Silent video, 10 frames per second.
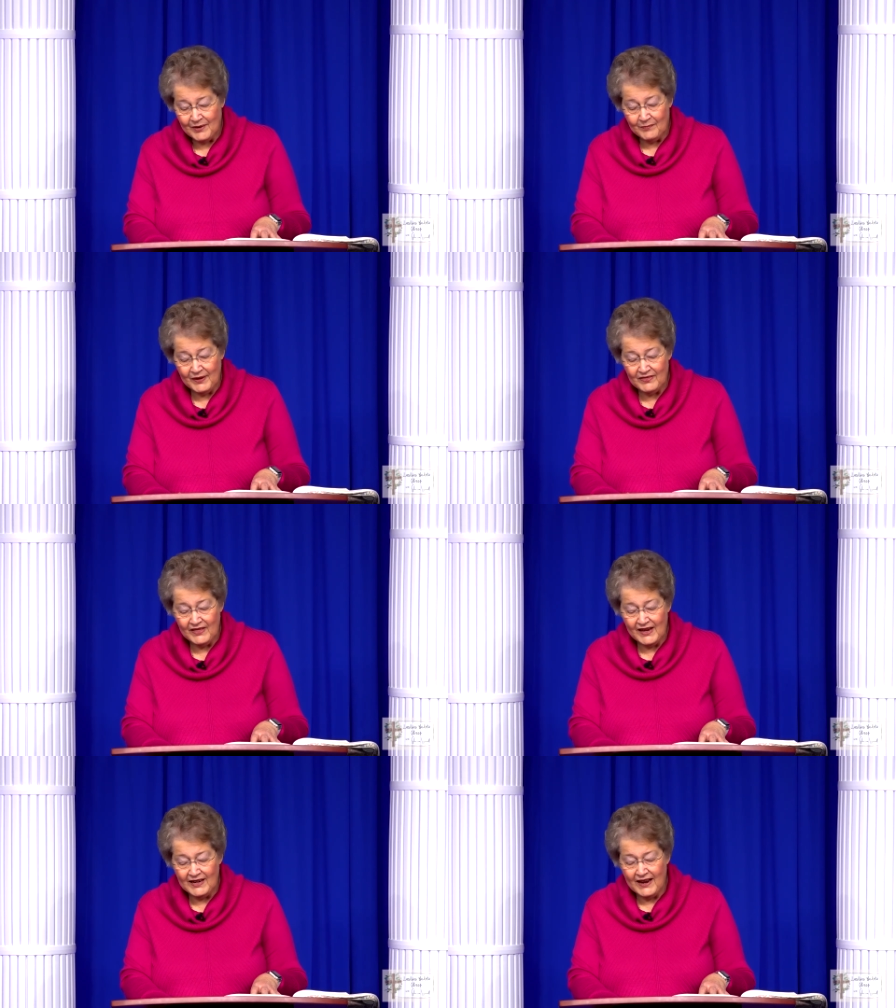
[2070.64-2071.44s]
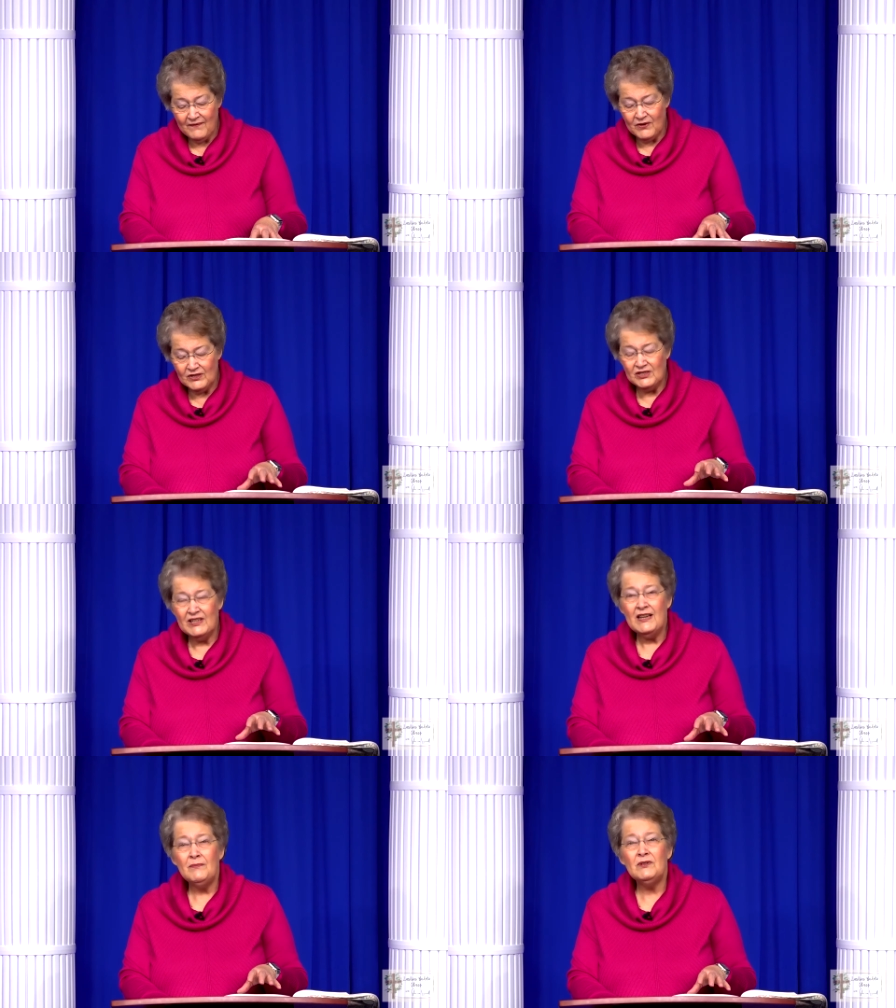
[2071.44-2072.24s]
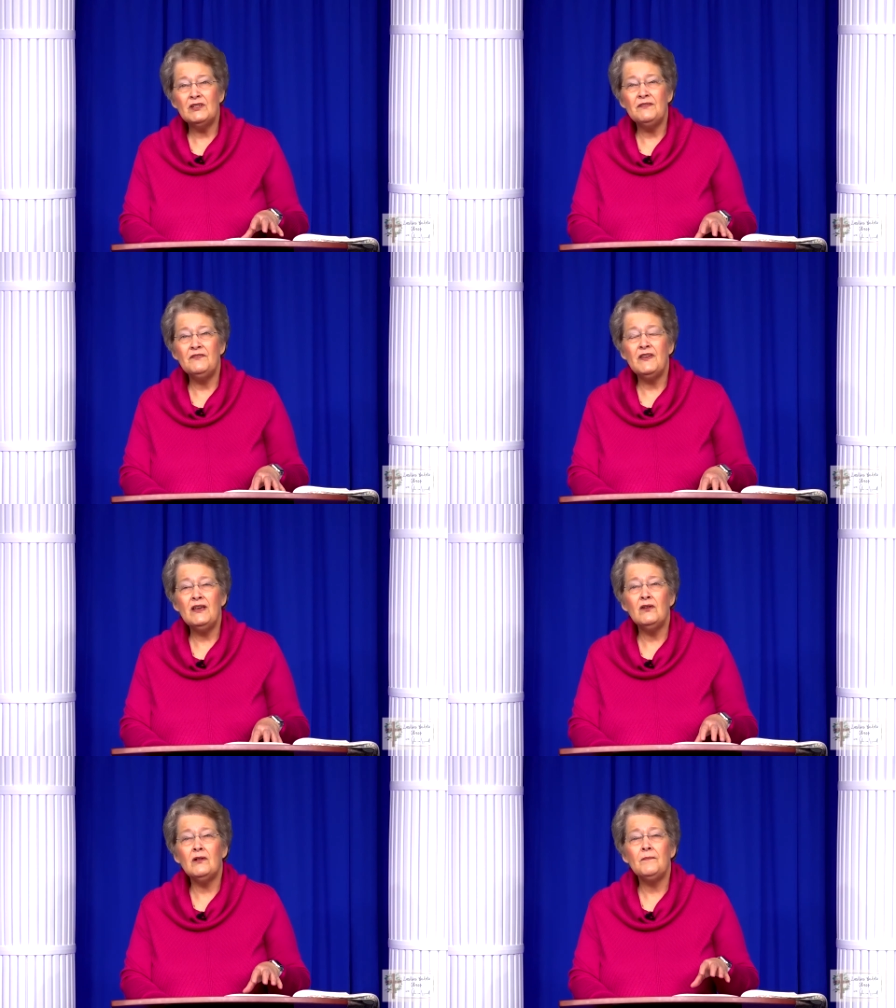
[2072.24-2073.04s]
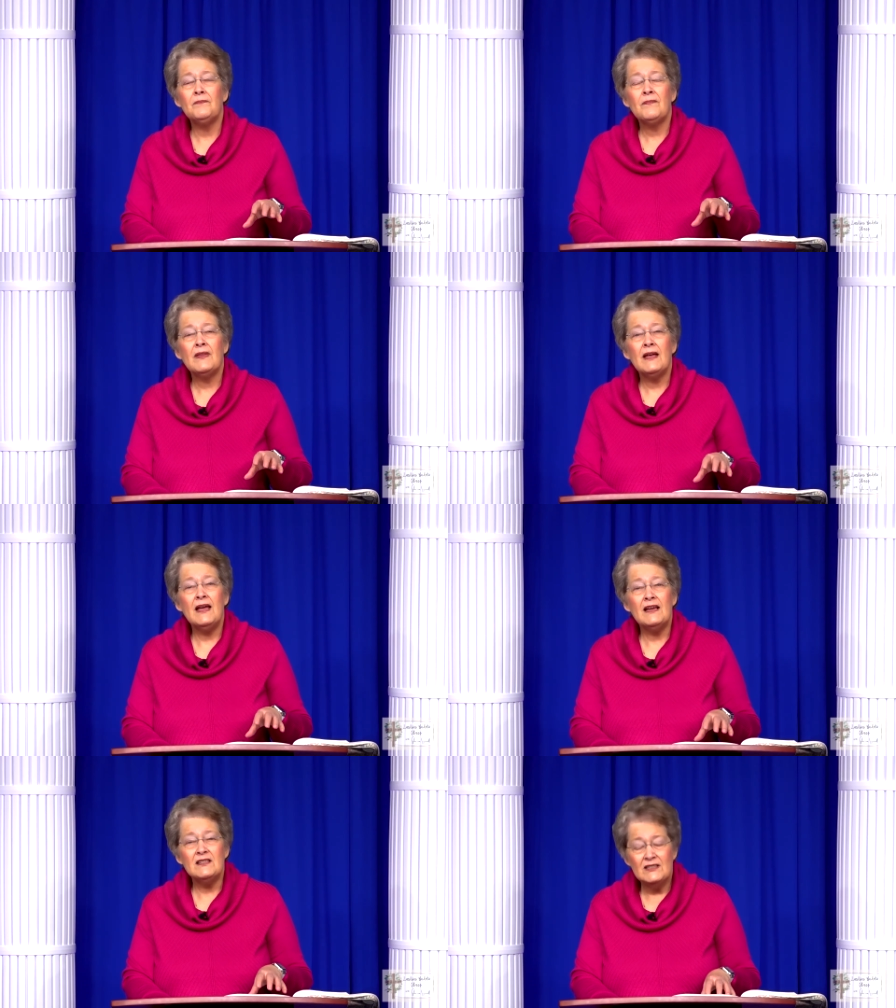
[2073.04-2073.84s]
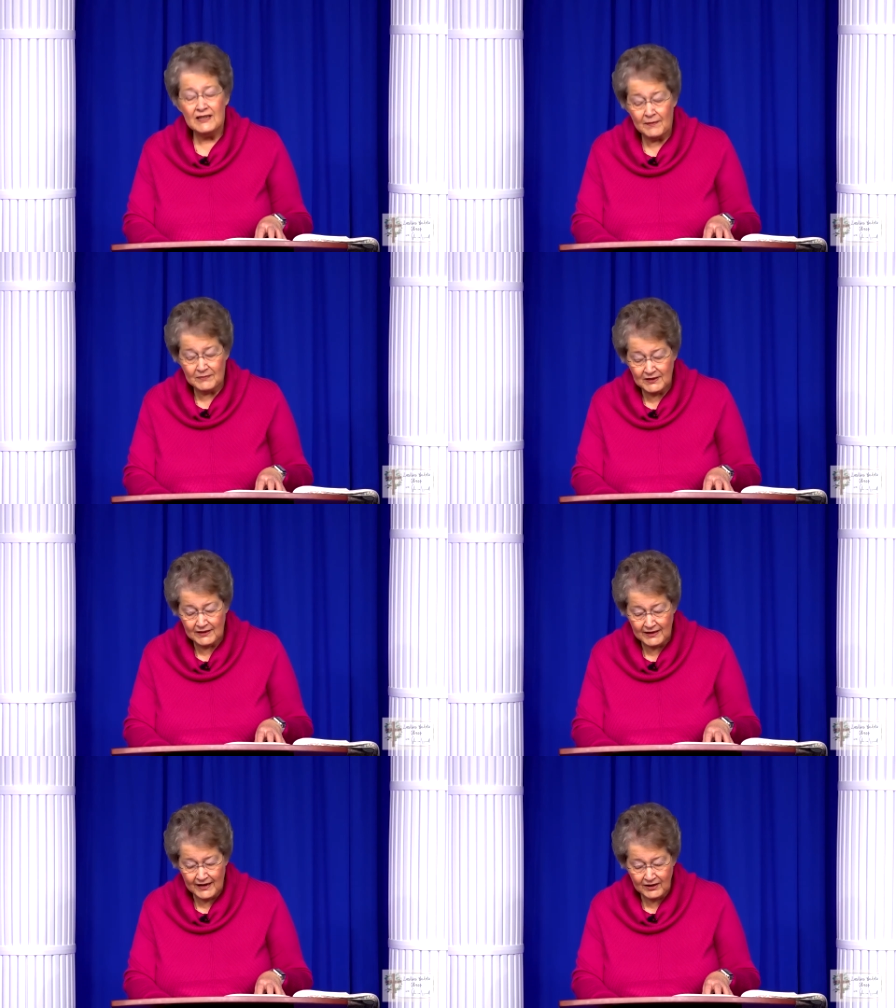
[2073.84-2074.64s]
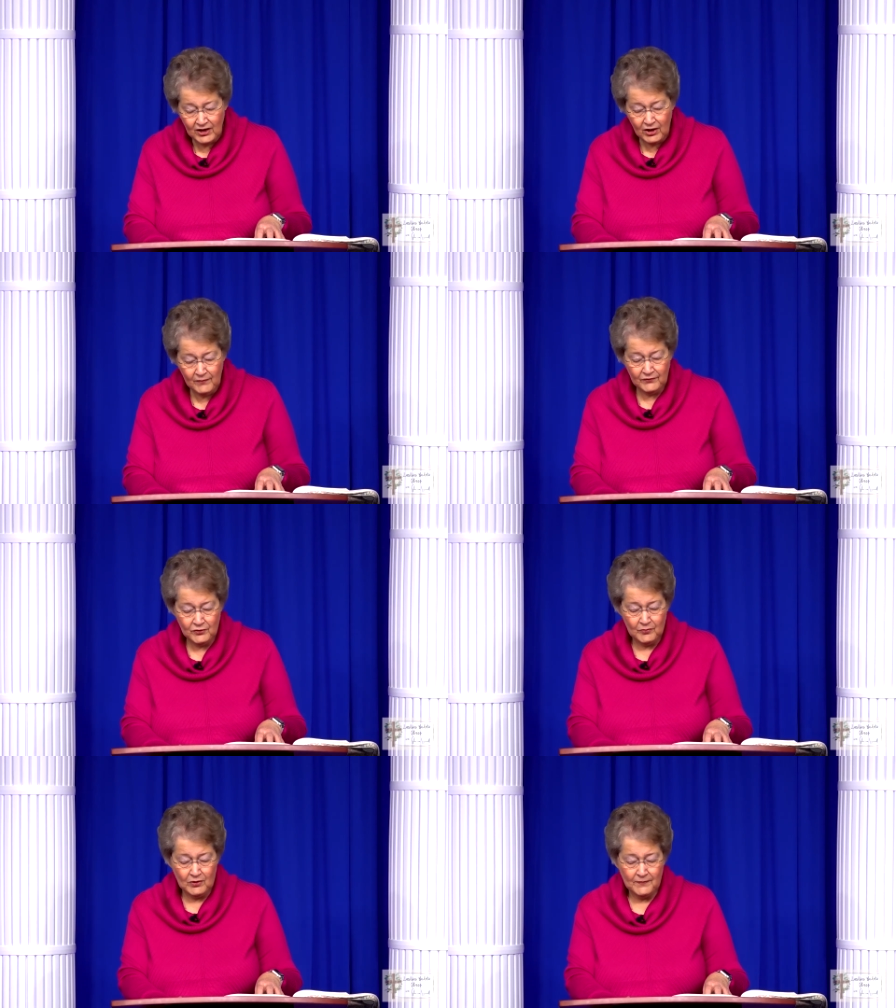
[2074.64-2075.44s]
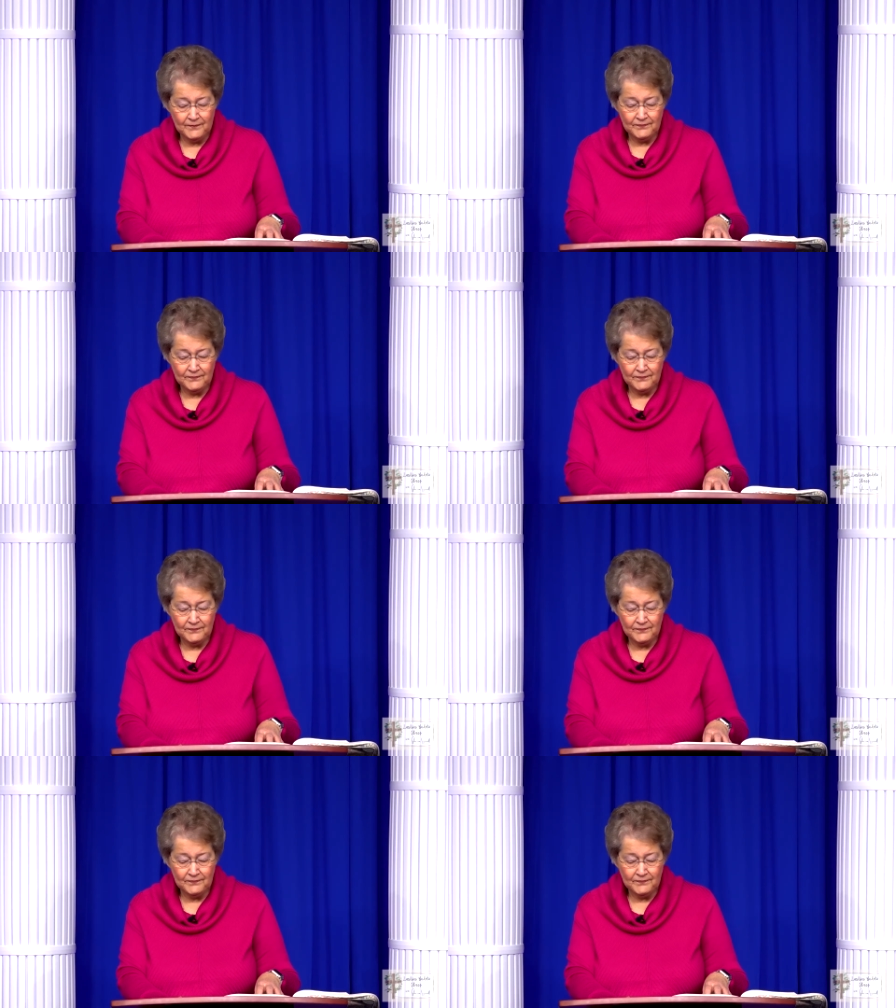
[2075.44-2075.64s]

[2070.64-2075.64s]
but they never seemed to feel accepted and comfortable.